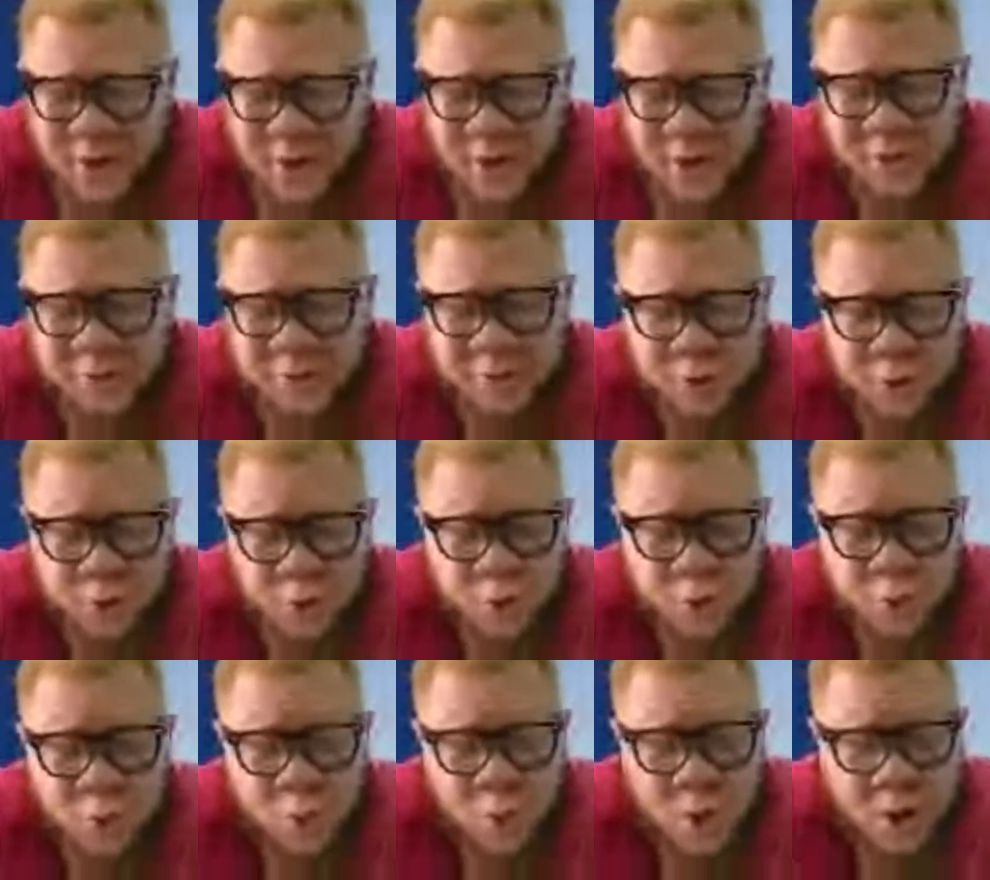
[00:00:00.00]
If
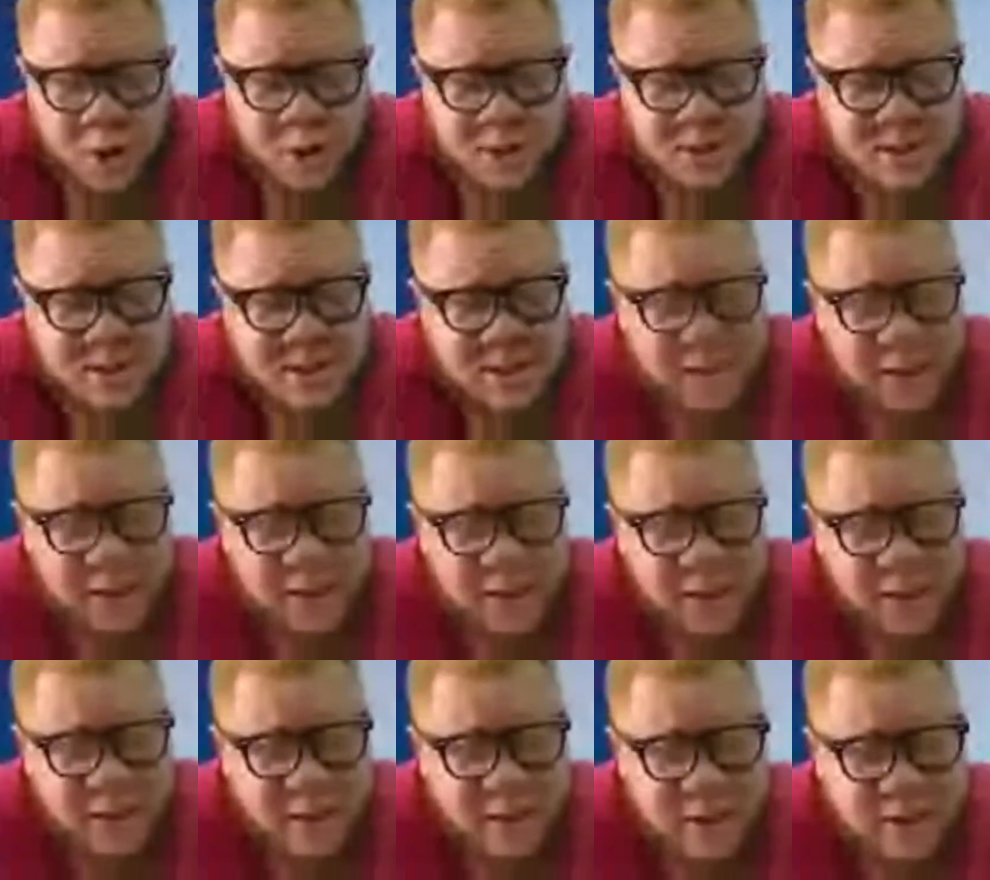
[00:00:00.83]
you want
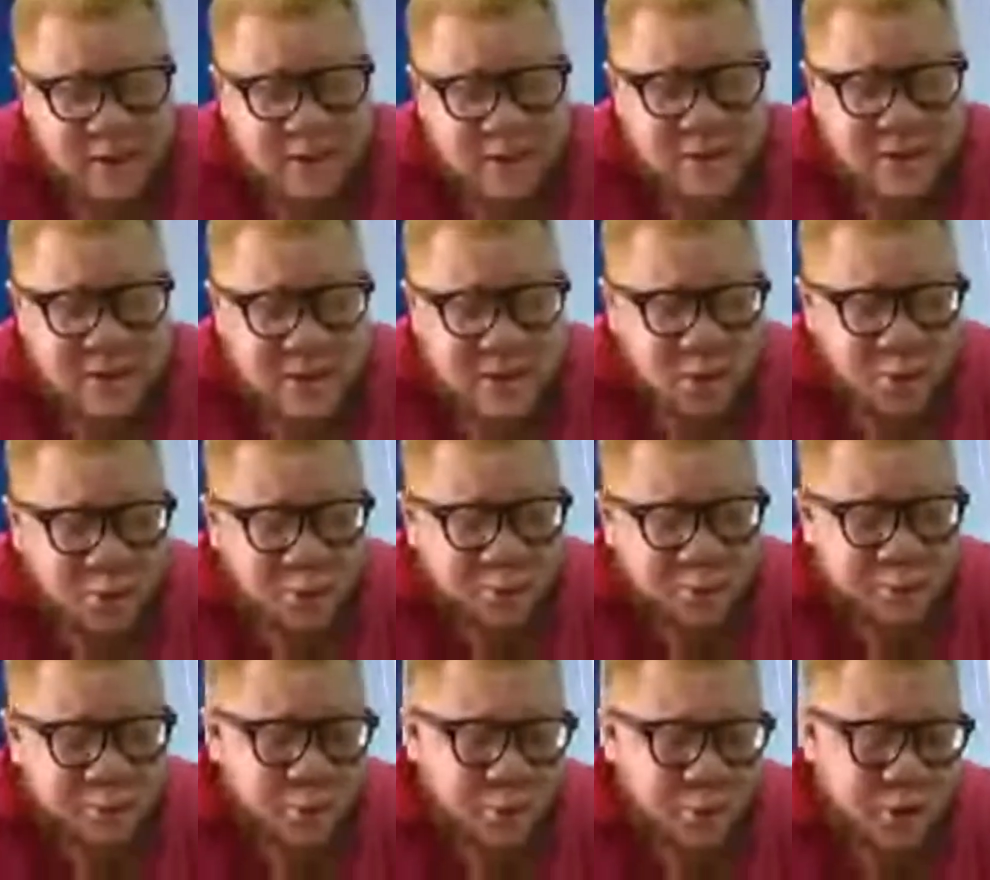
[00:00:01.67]
the deal
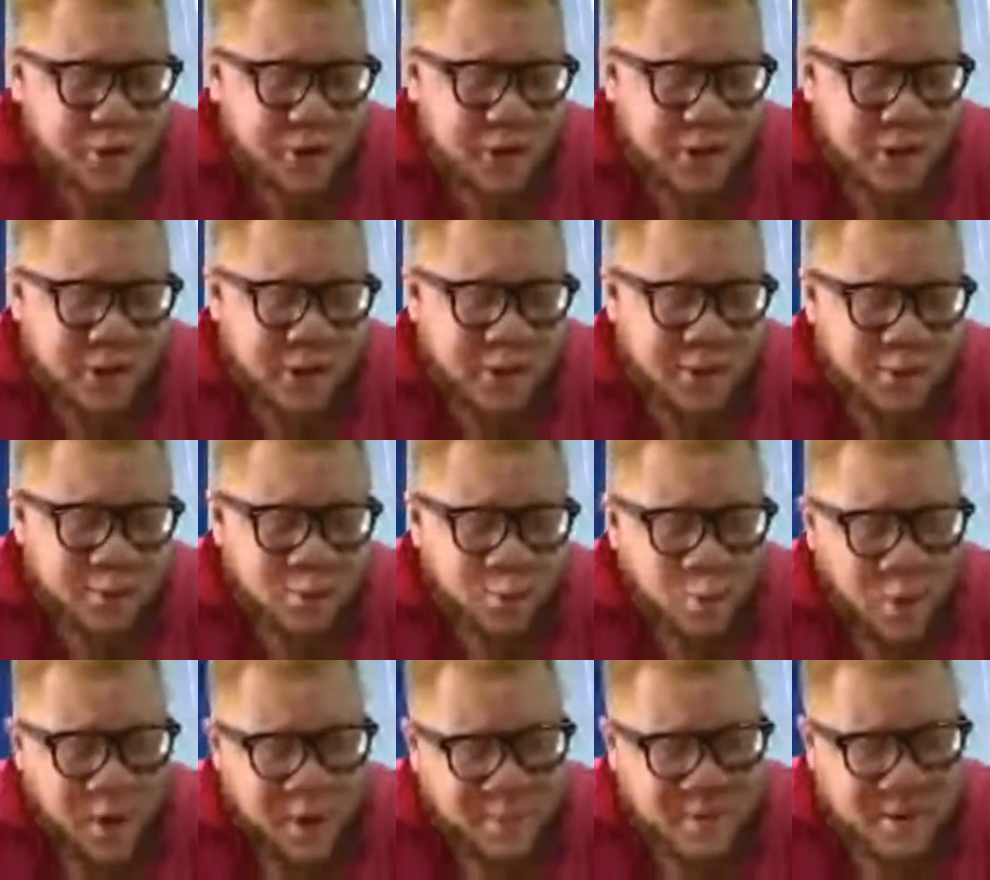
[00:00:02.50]
for the
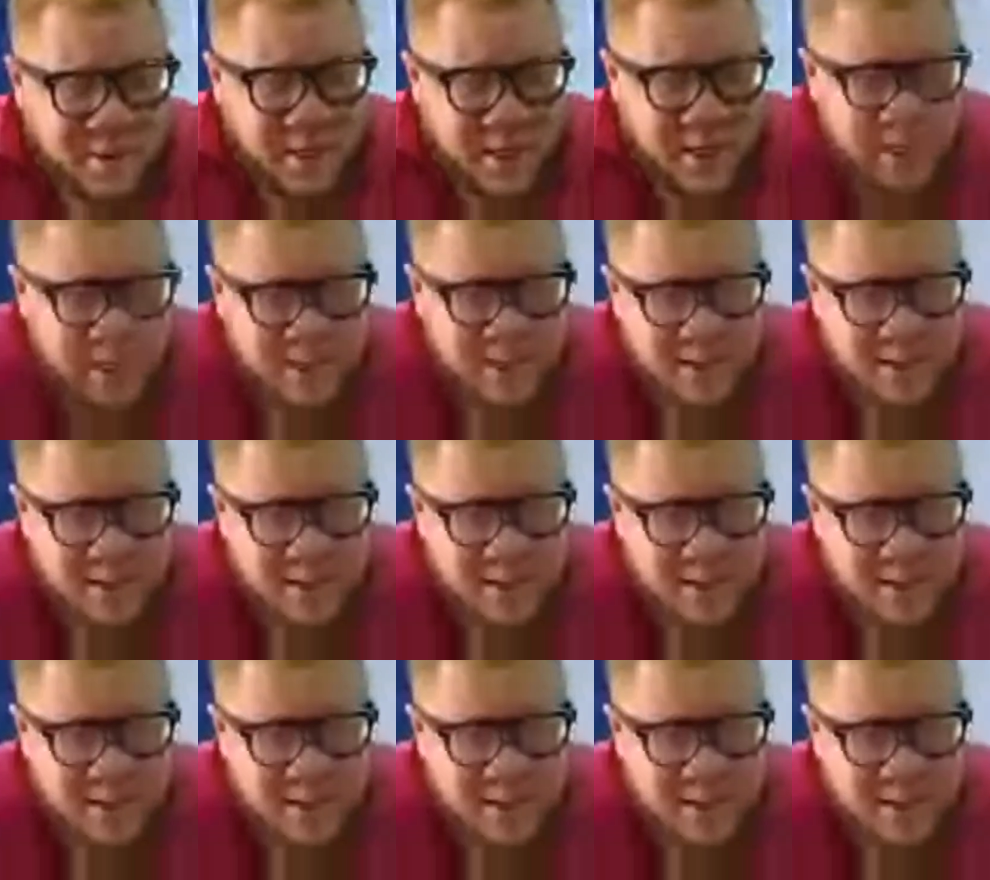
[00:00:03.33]
website,